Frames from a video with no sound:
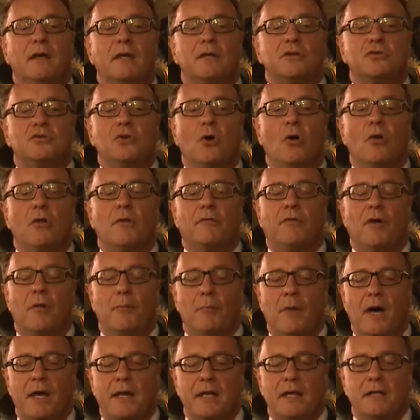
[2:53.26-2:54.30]
control of our
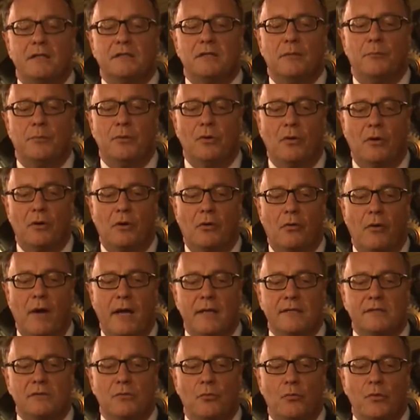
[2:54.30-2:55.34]
money to
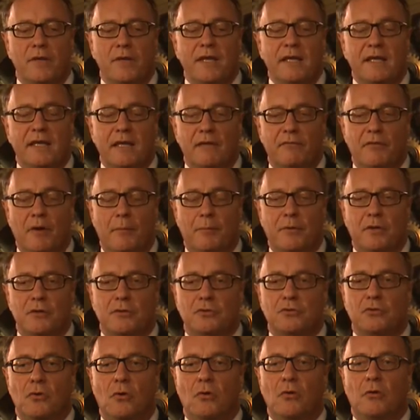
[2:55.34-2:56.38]
bureaucrats, we give up
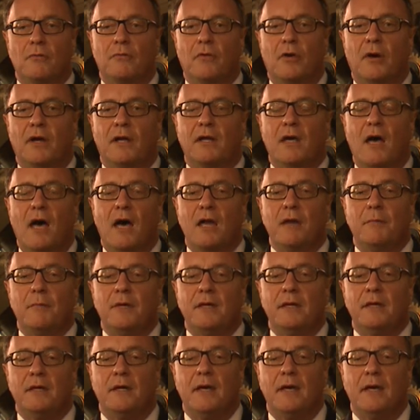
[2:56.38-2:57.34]
control of our economy